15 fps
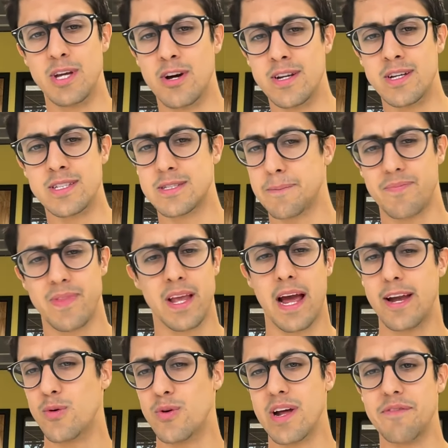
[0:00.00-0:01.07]
honest. Like, I
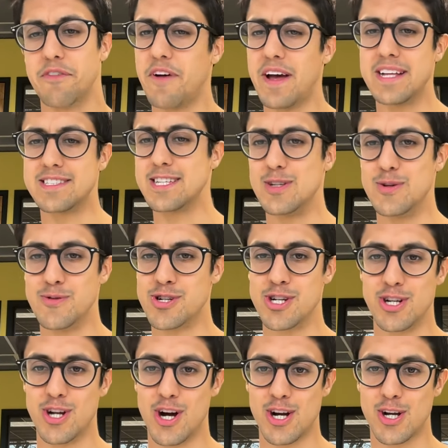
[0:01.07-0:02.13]
don't have a fancy
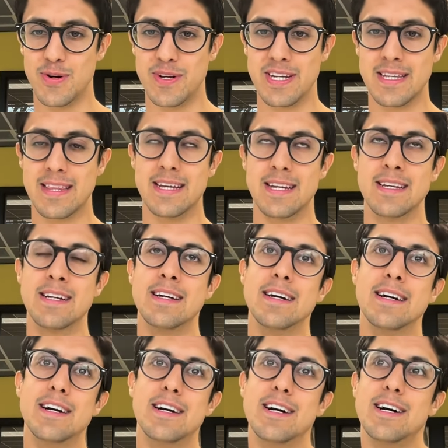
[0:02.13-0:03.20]
Notion doc or anything.
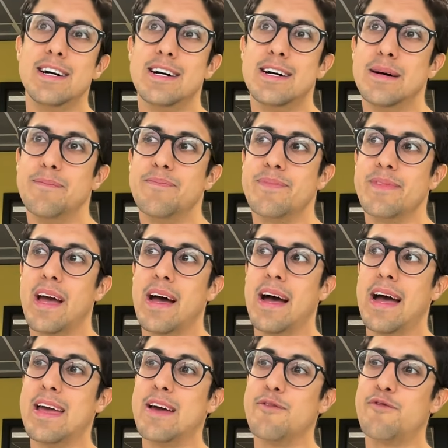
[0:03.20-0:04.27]
Um,
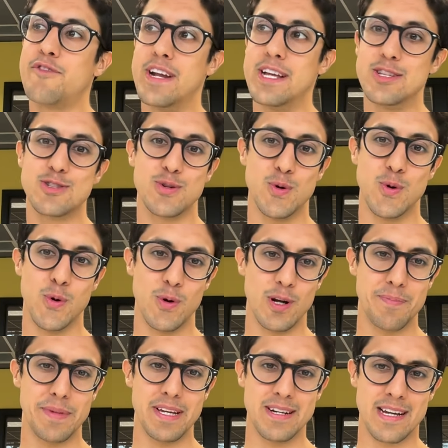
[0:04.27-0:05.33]
I have friends who hold
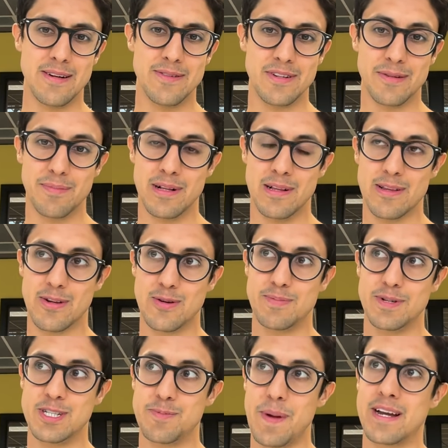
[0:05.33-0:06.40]
me accountable through
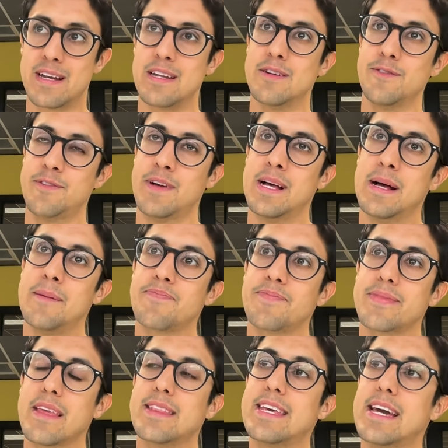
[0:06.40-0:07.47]
perspective.
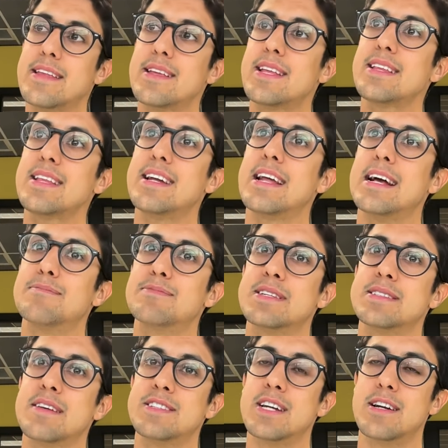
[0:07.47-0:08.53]
The other thing that helps
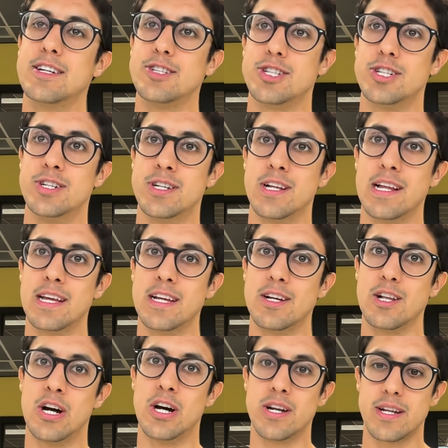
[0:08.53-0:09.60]
is I've started journaling a
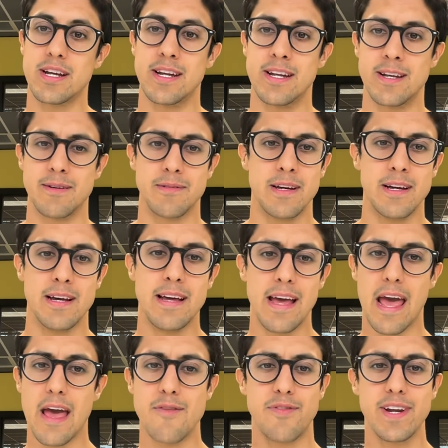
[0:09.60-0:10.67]
lot, and
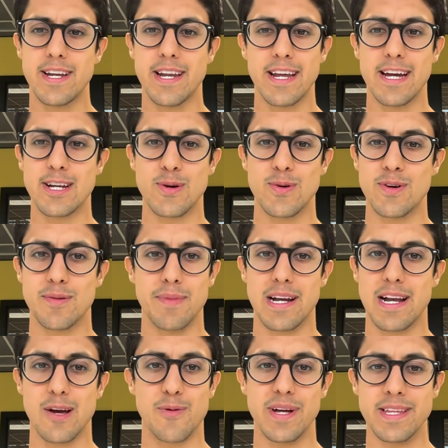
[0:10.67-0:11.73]
every day I talk about
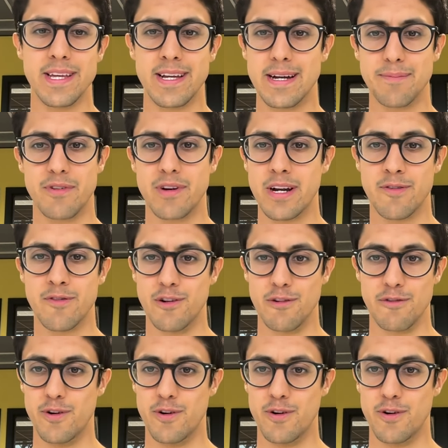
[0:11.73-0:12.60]
like one thing I'm grateful